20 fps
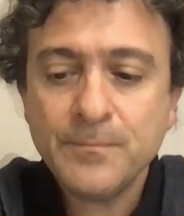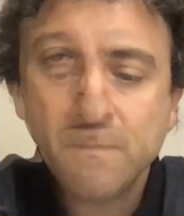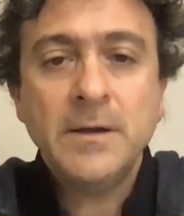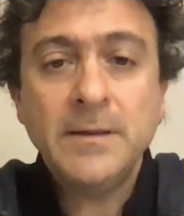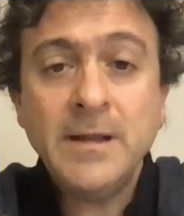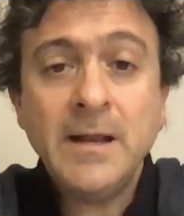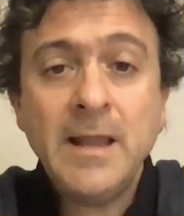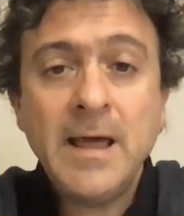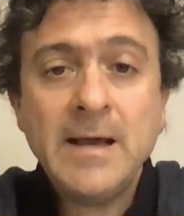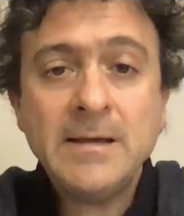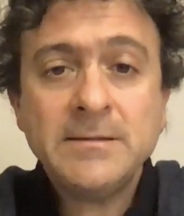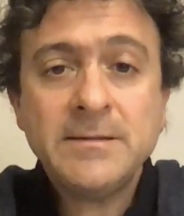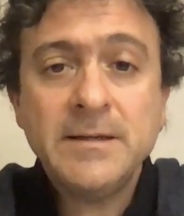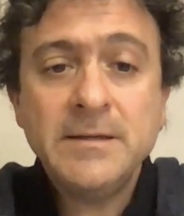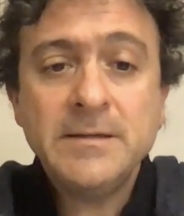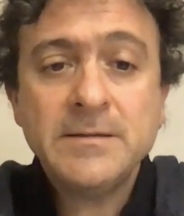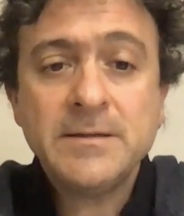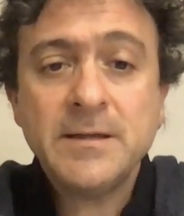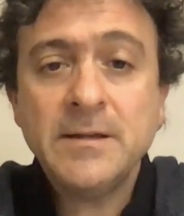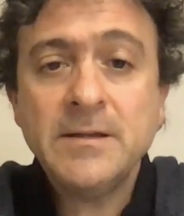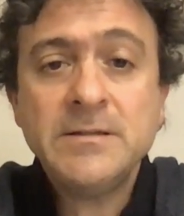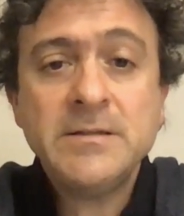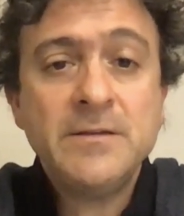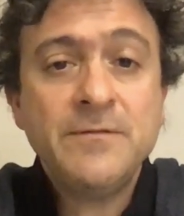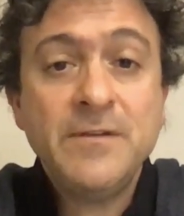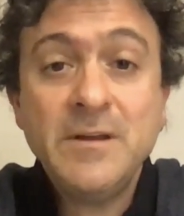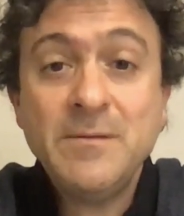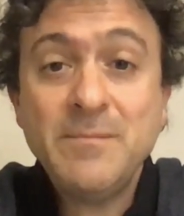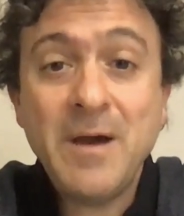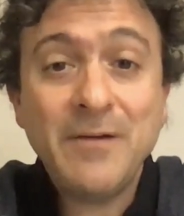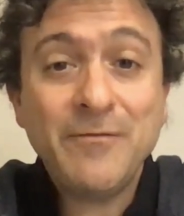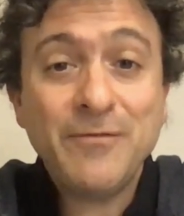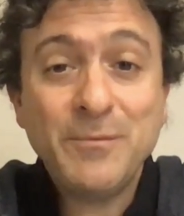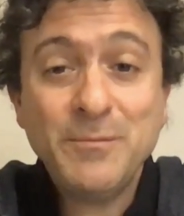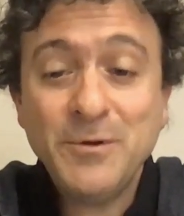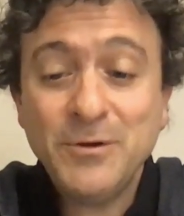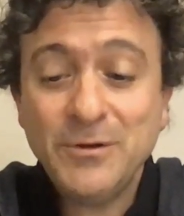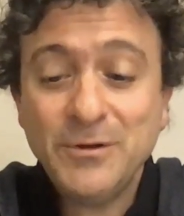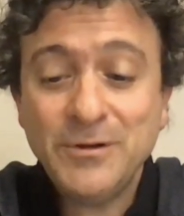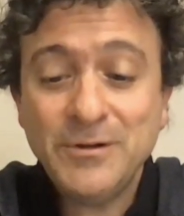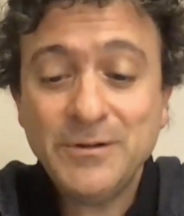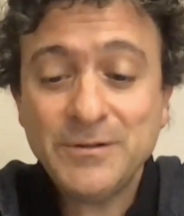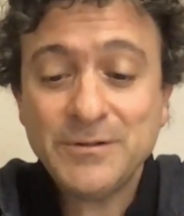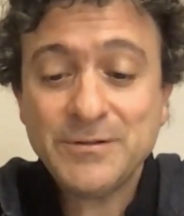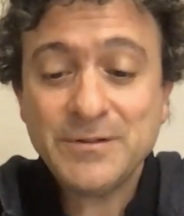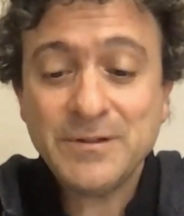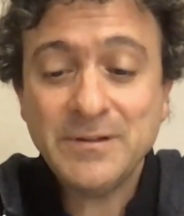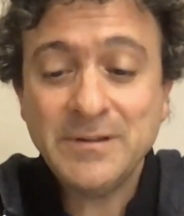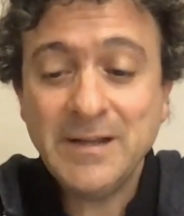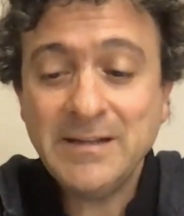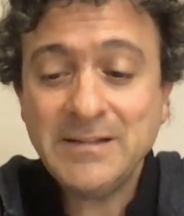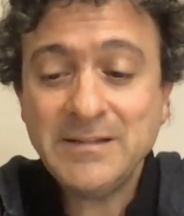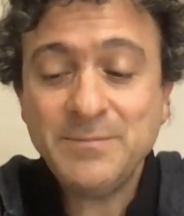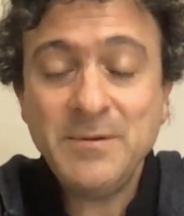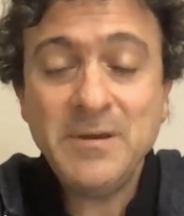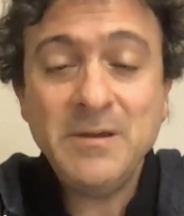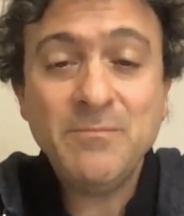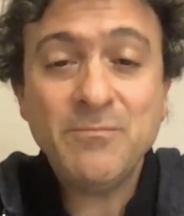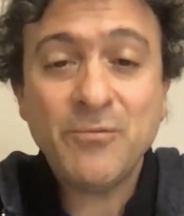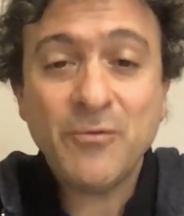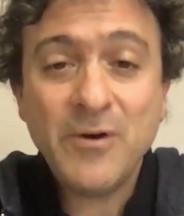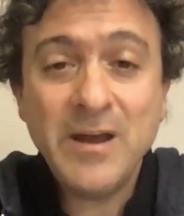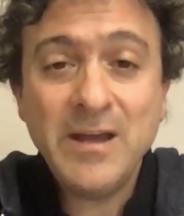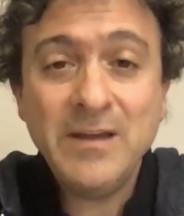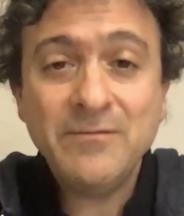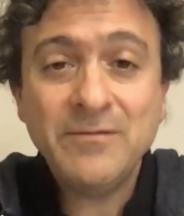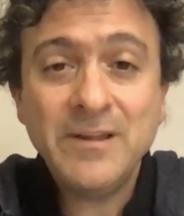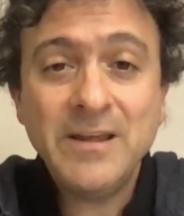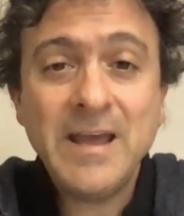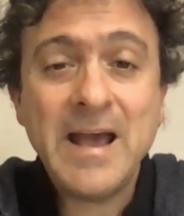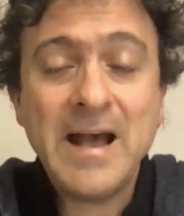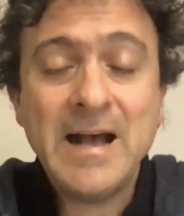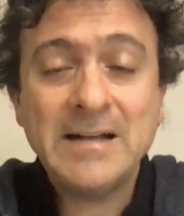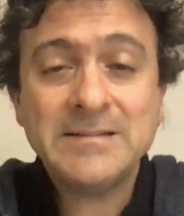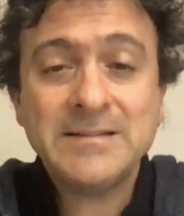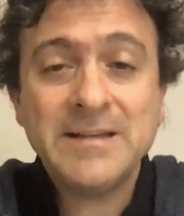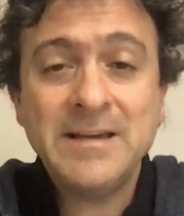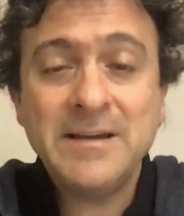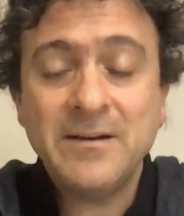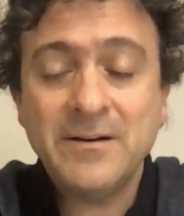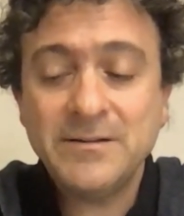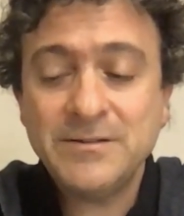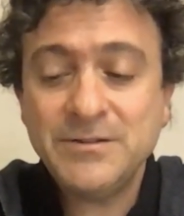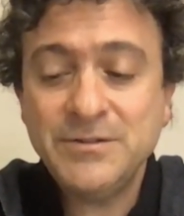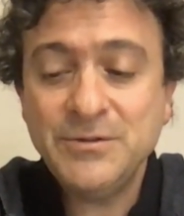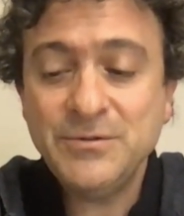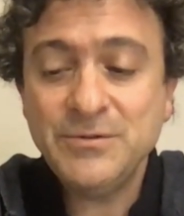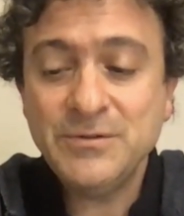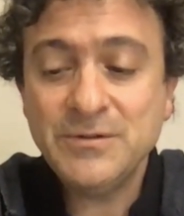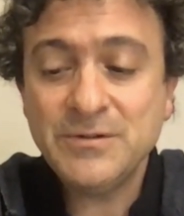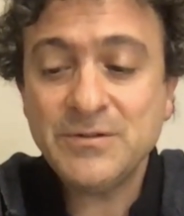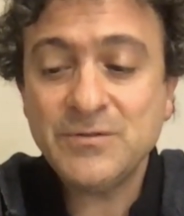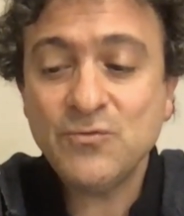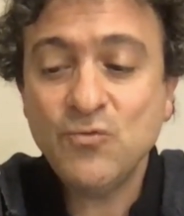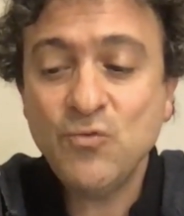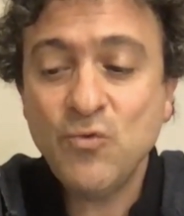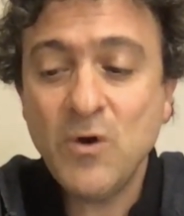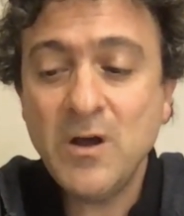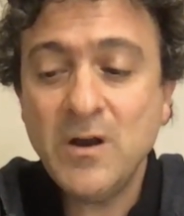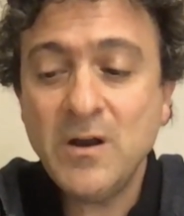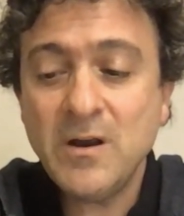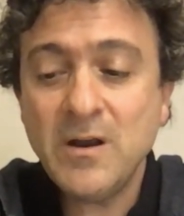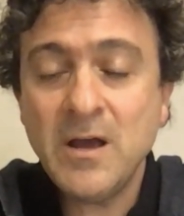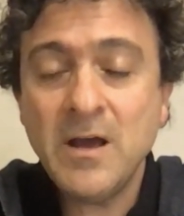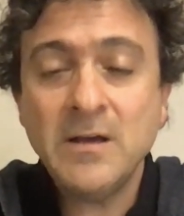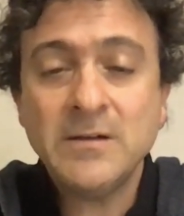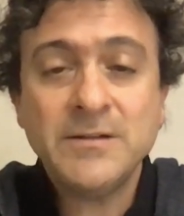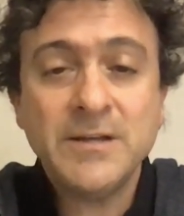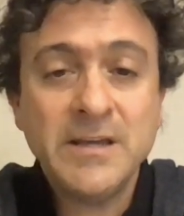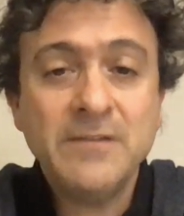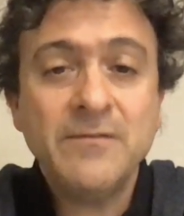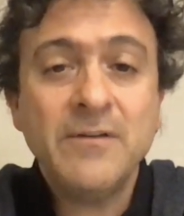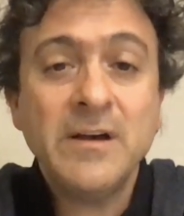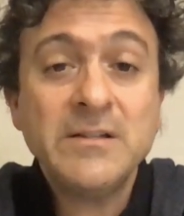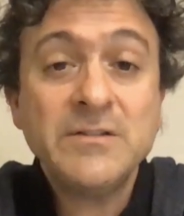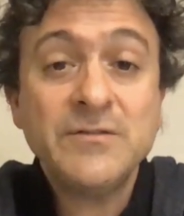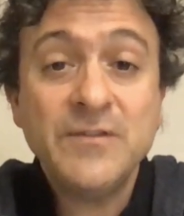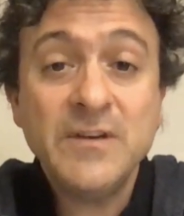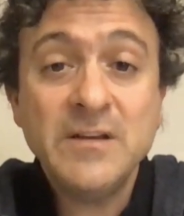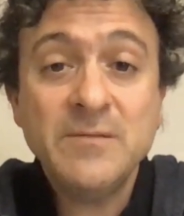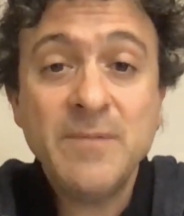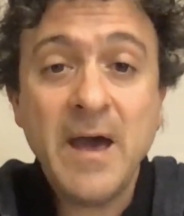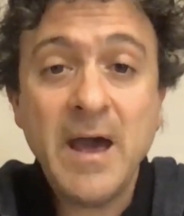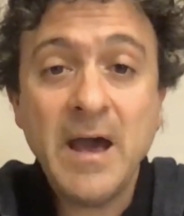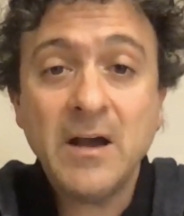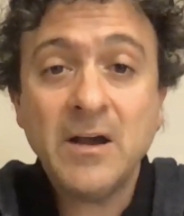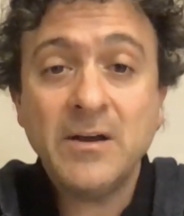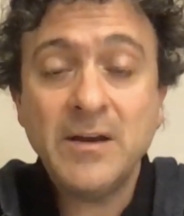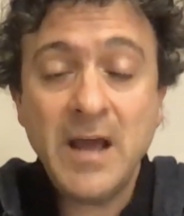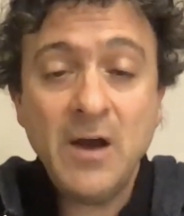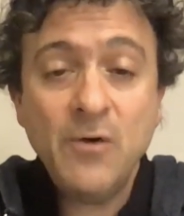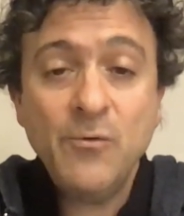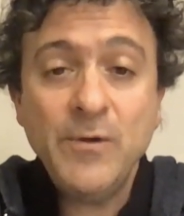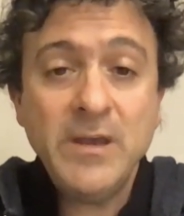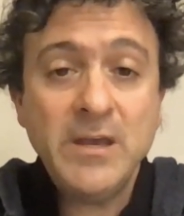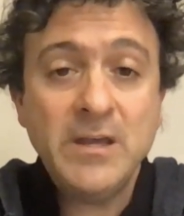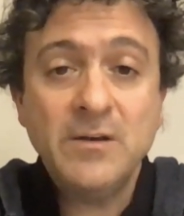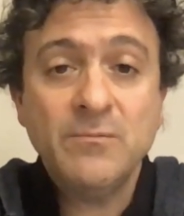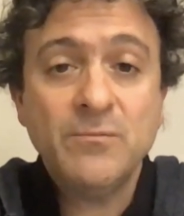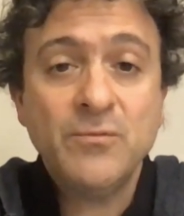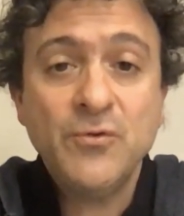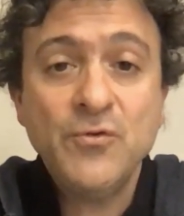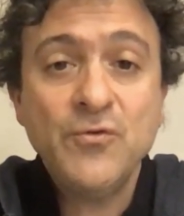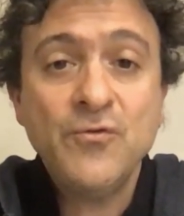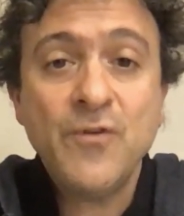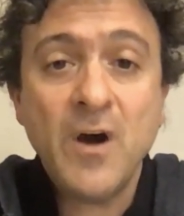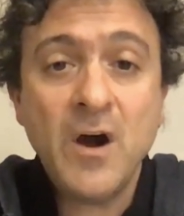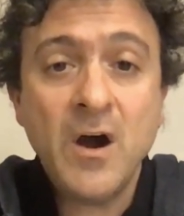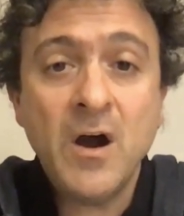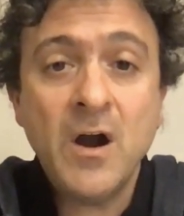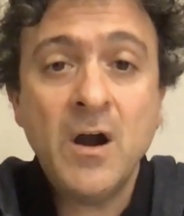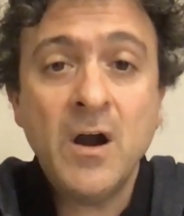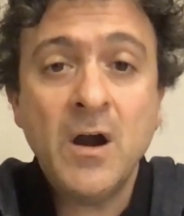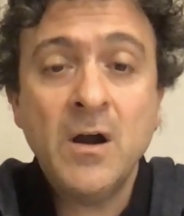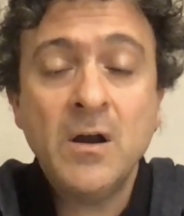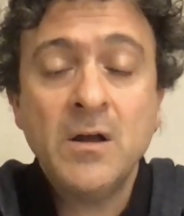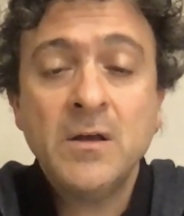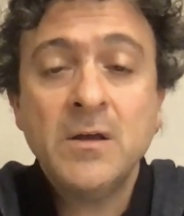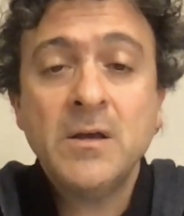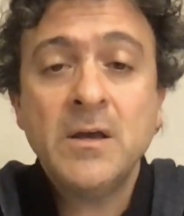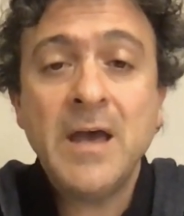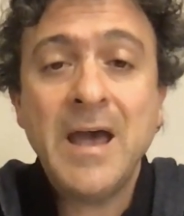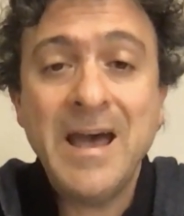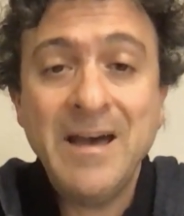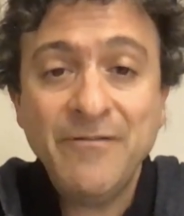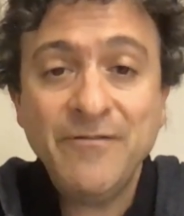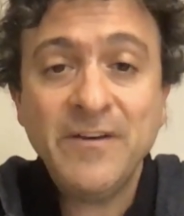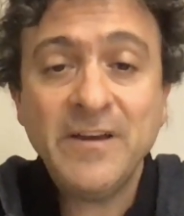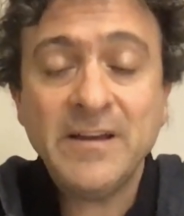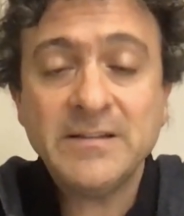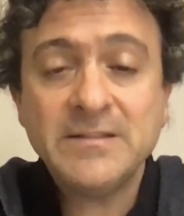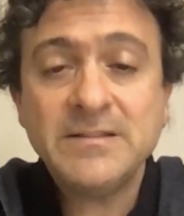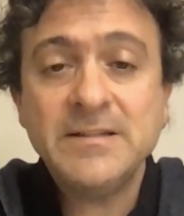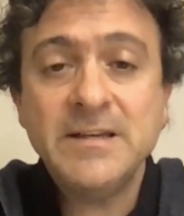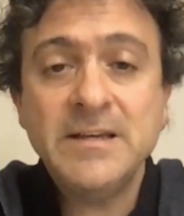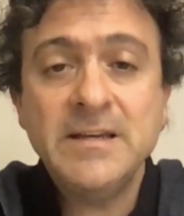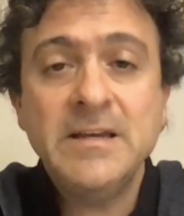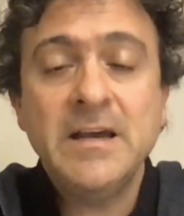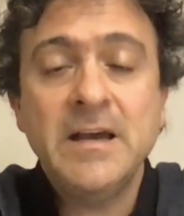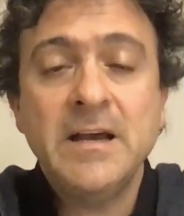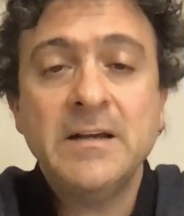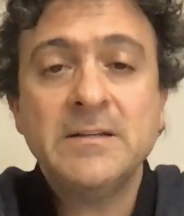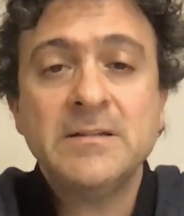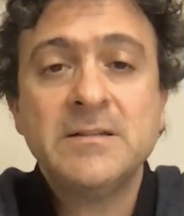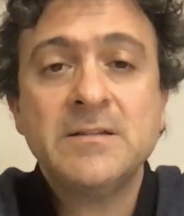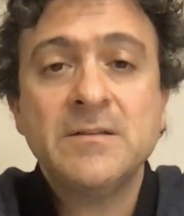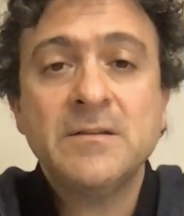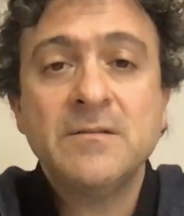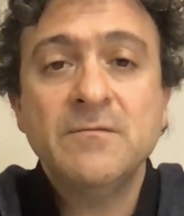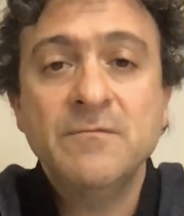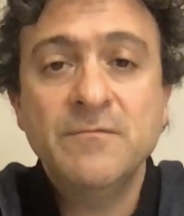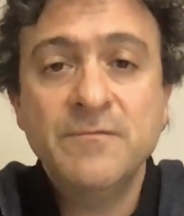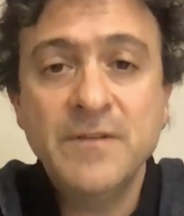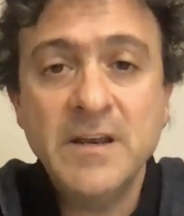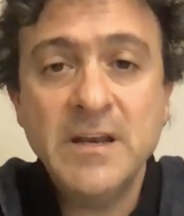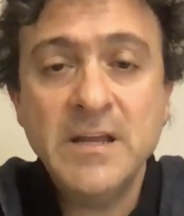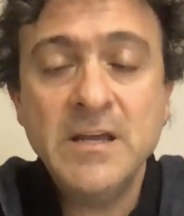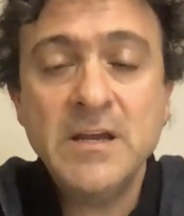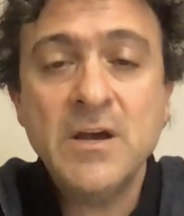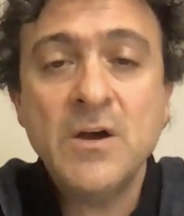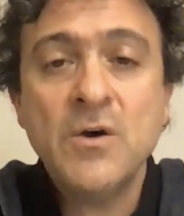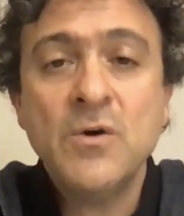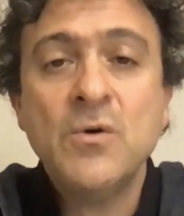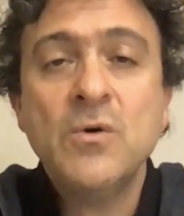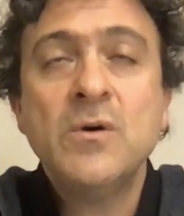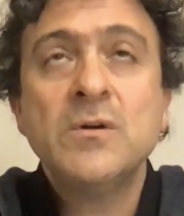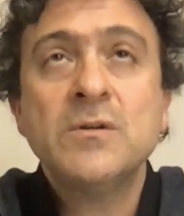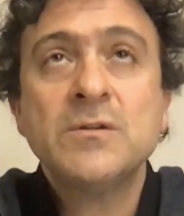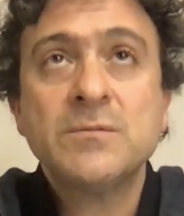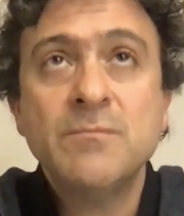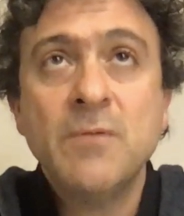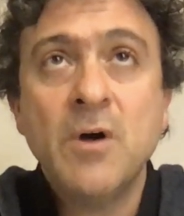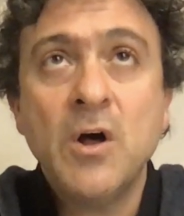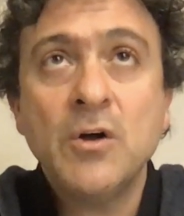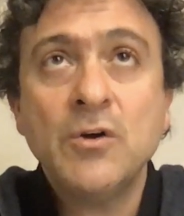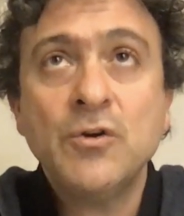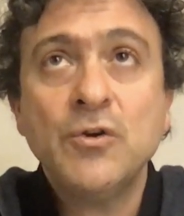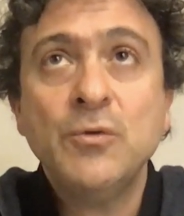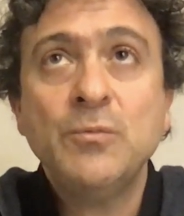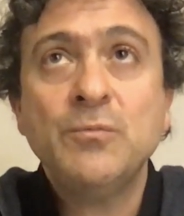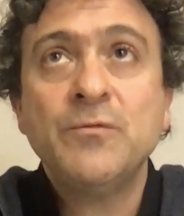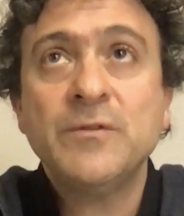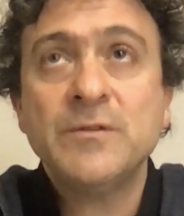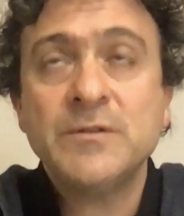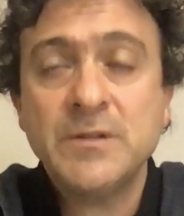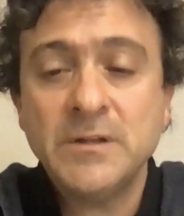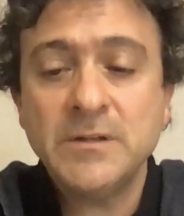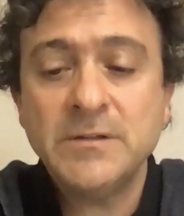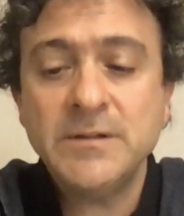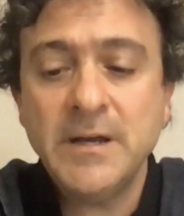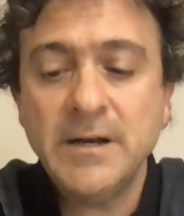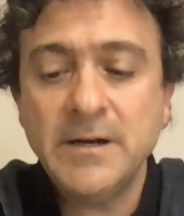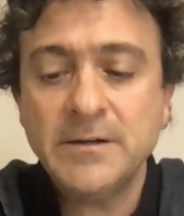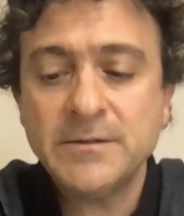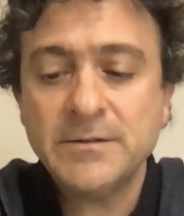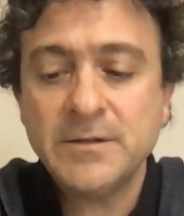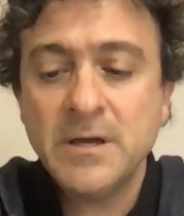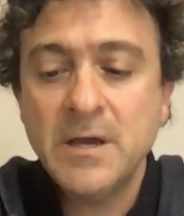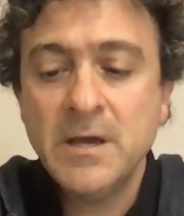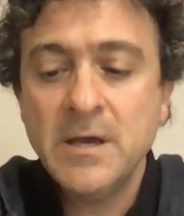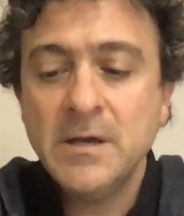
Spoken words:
And then lastly, solicit feedback from your learners. Let's be bravely asking our students to give us feedback on how we can improve our efficacy as video small group facilitators.